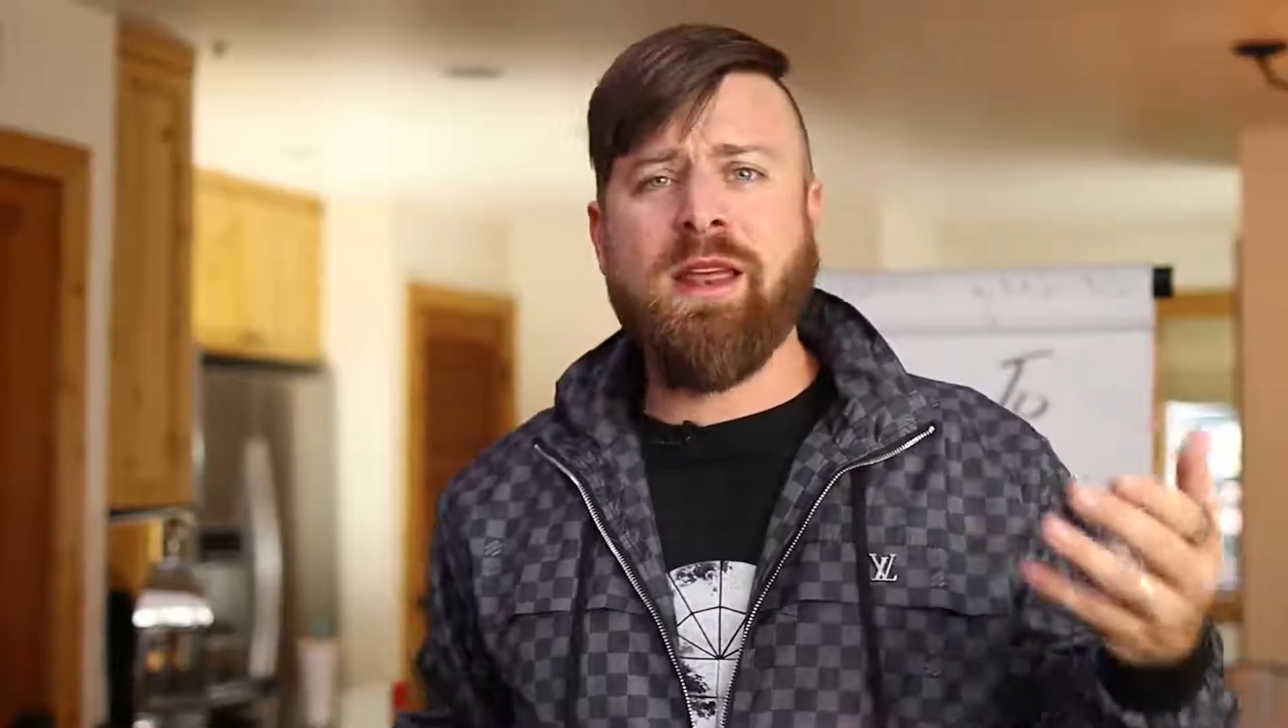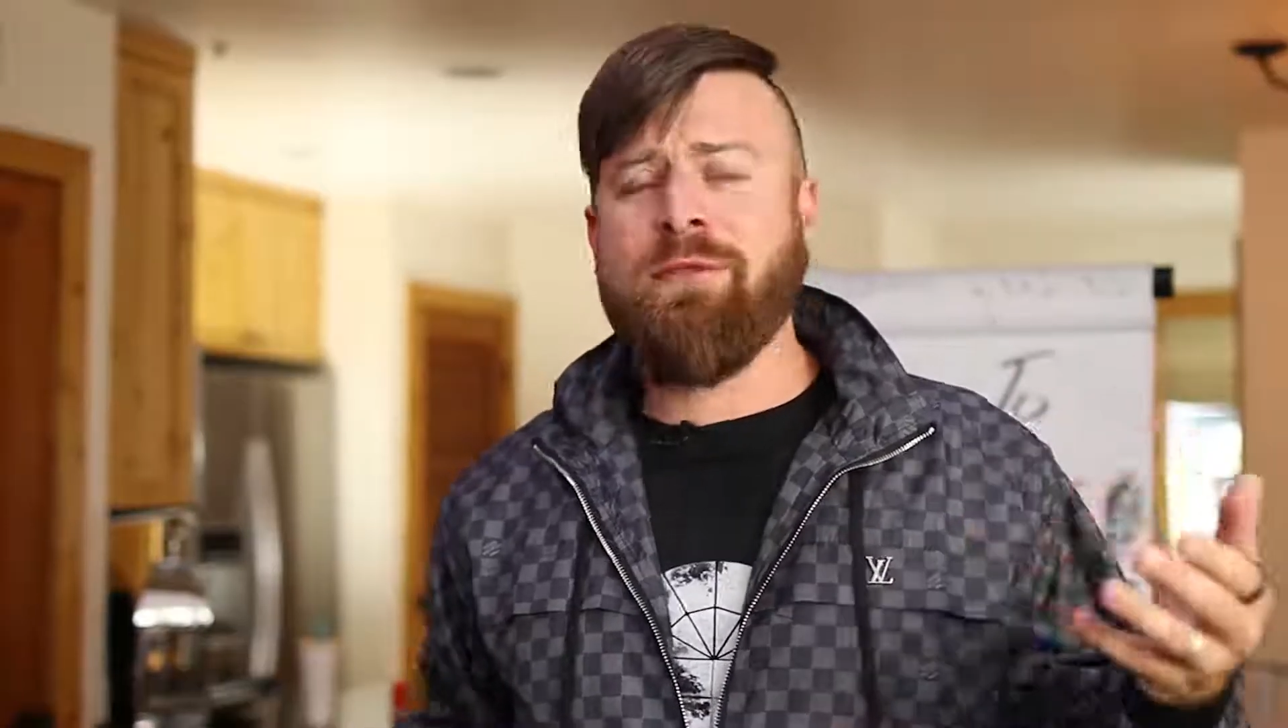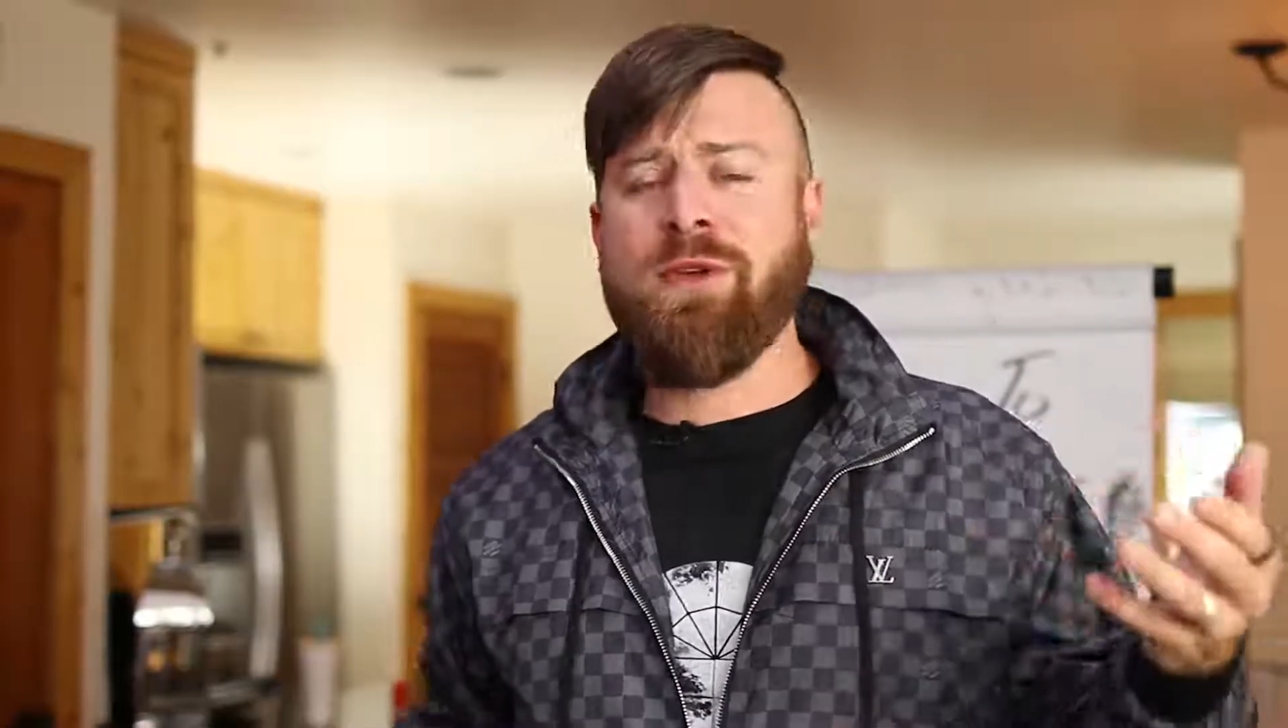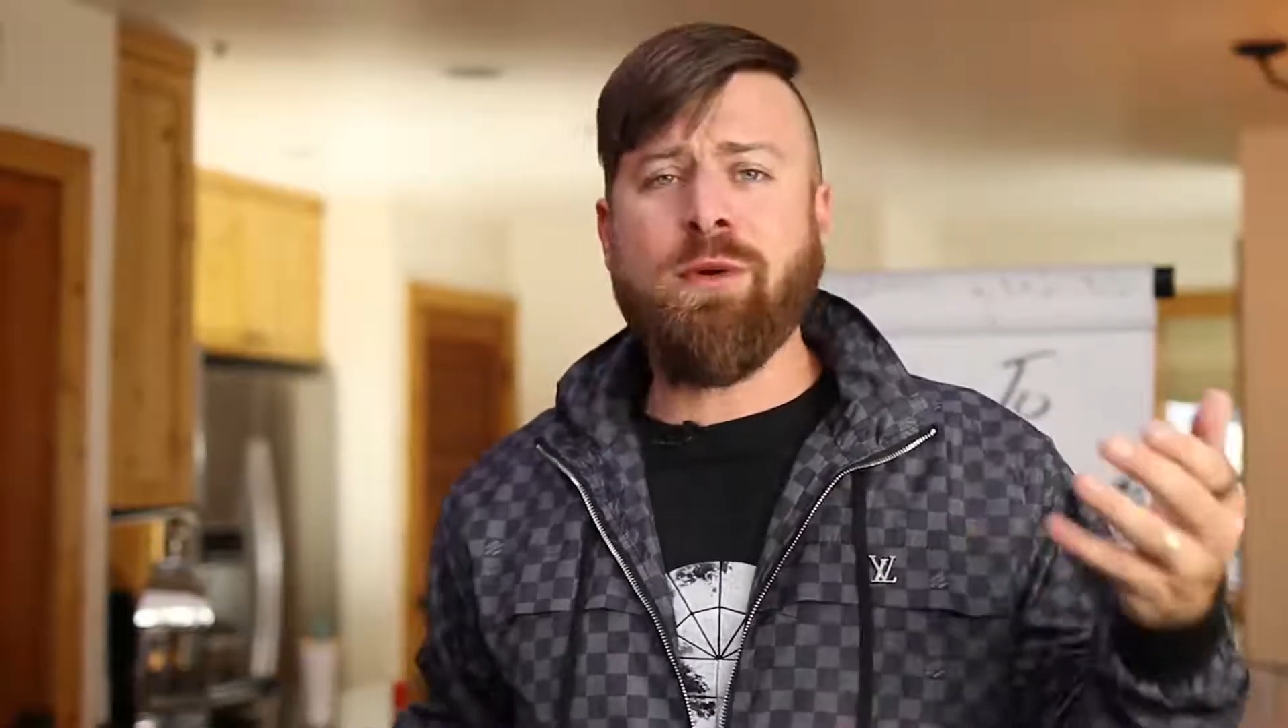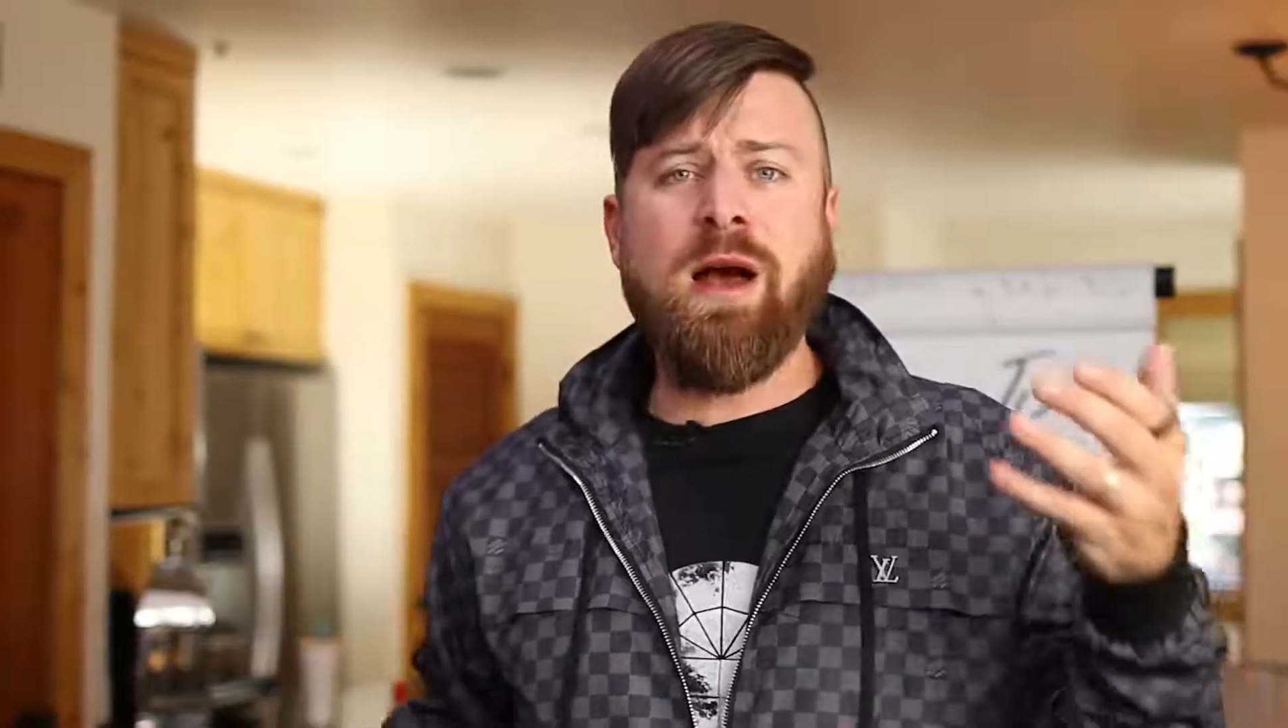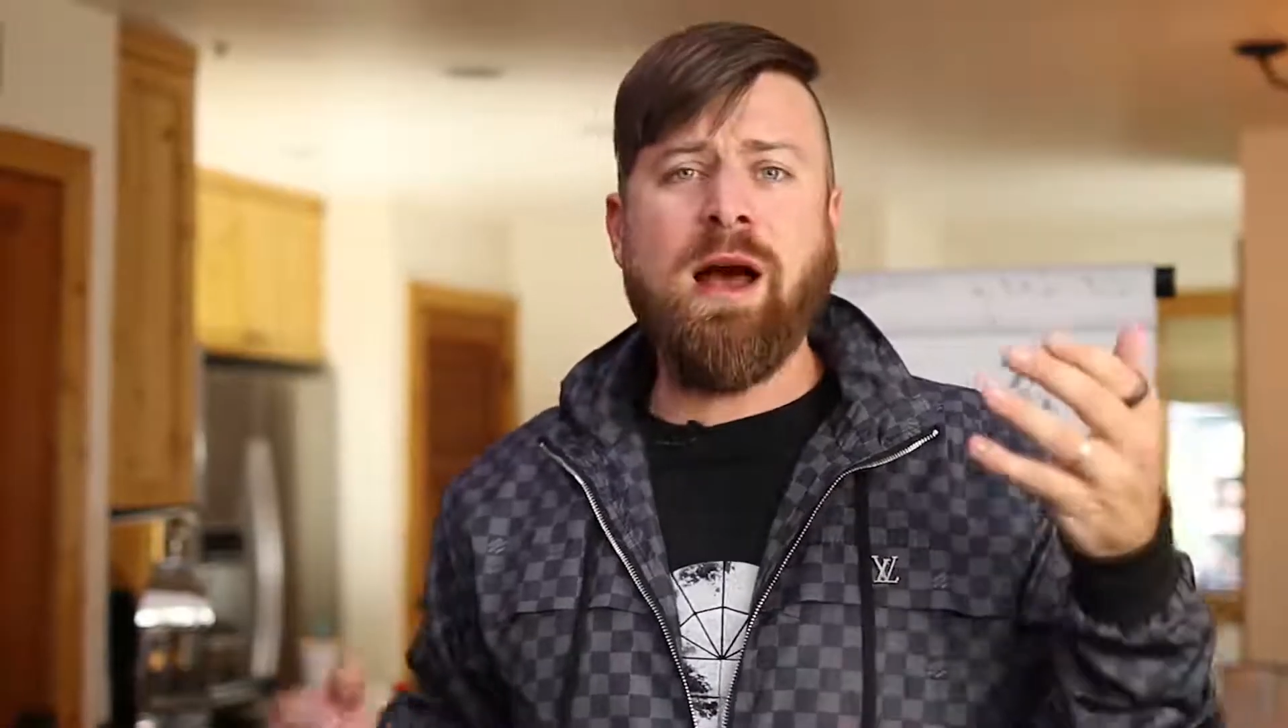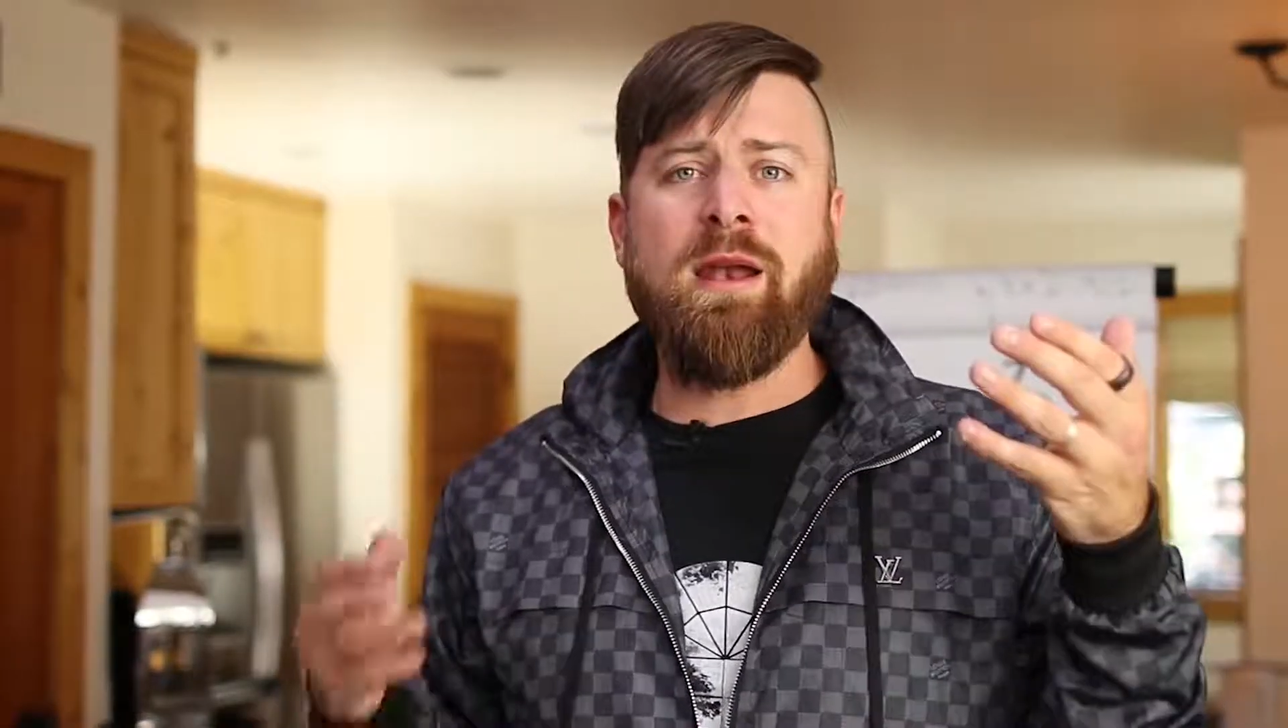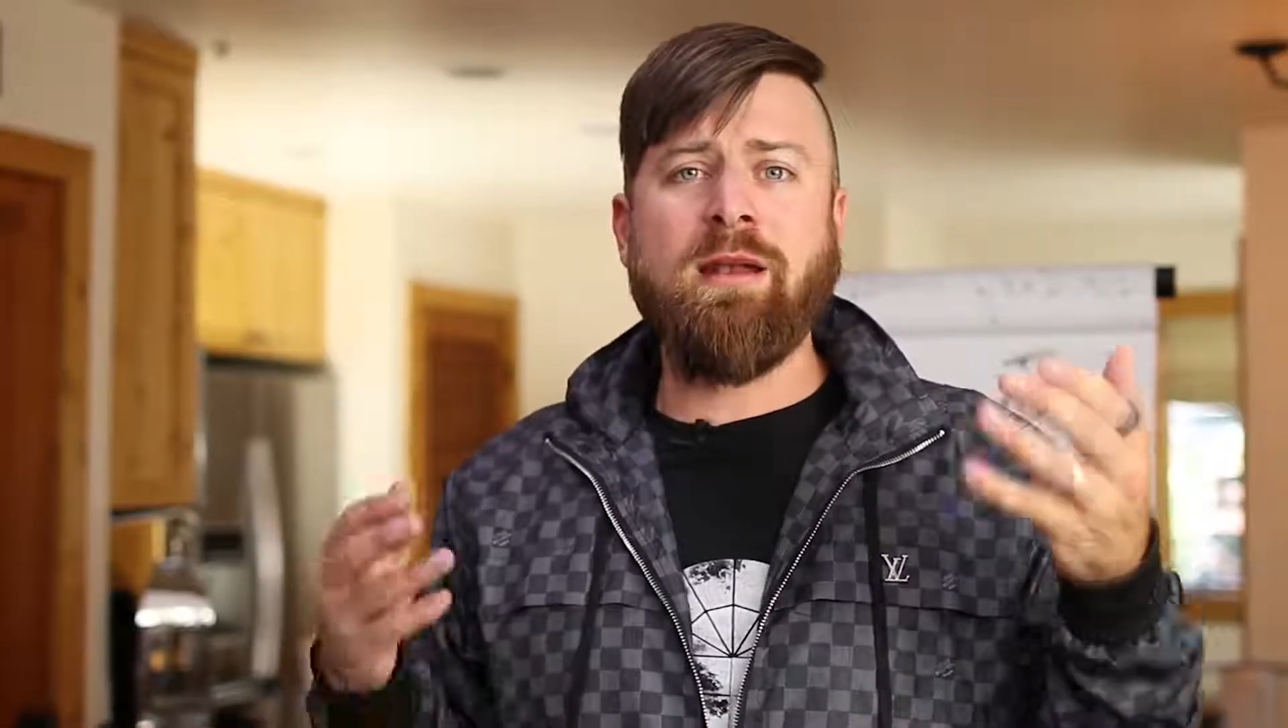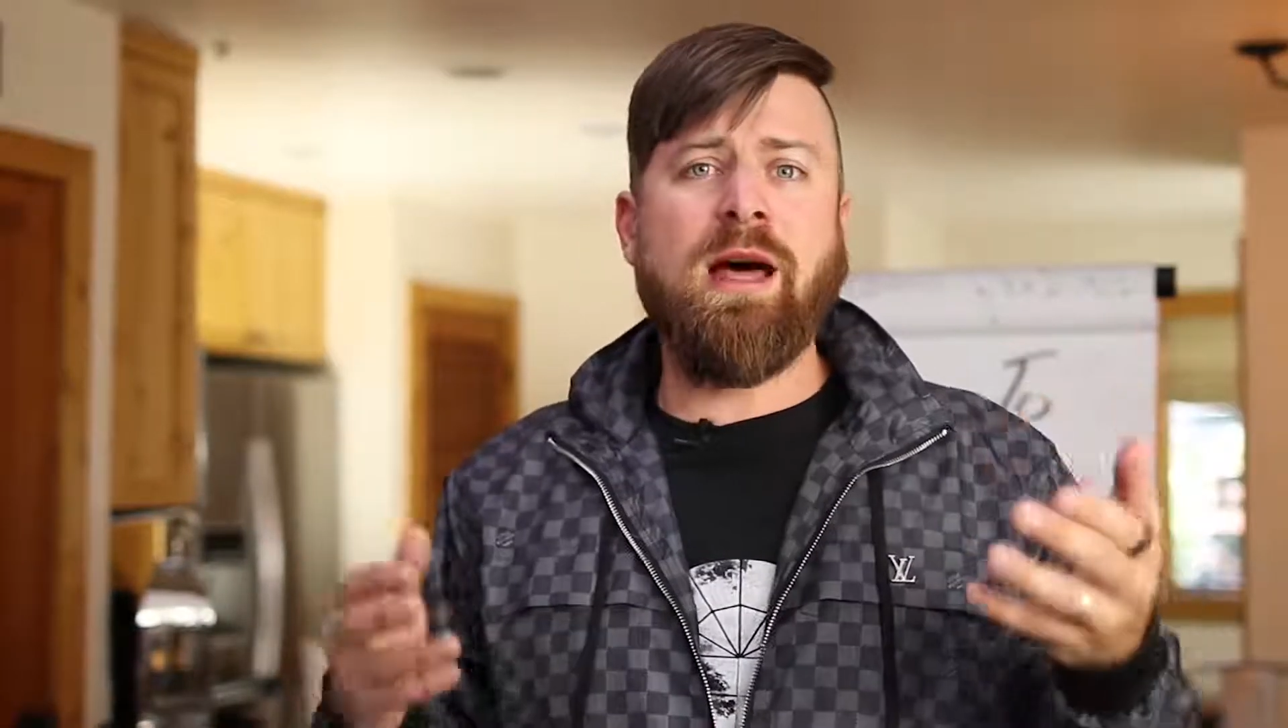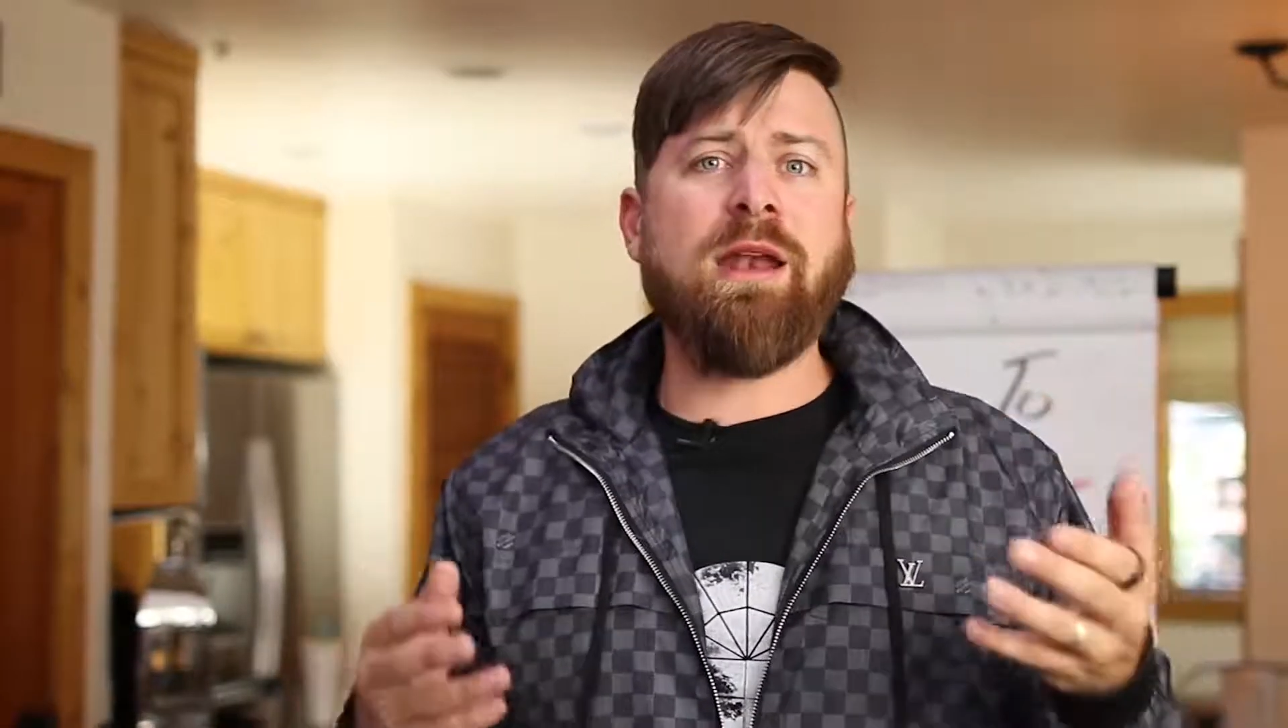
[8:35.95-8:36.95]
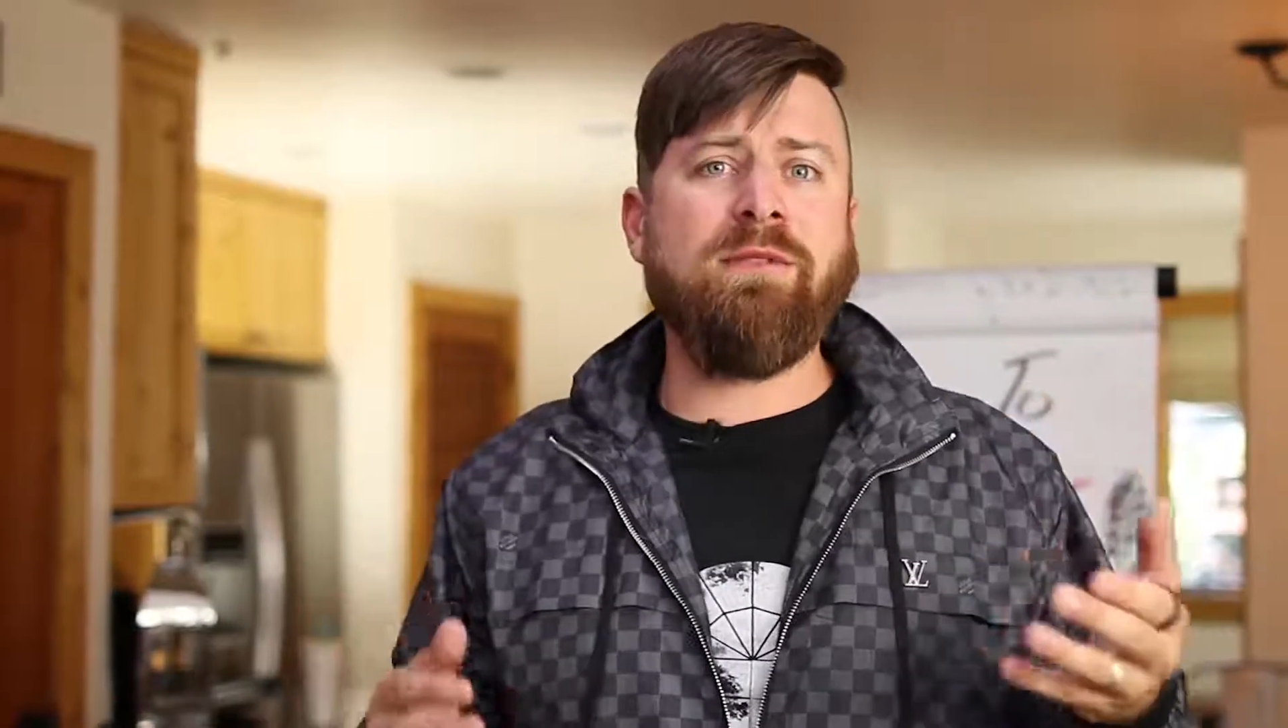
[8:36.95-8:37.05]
If you got a lot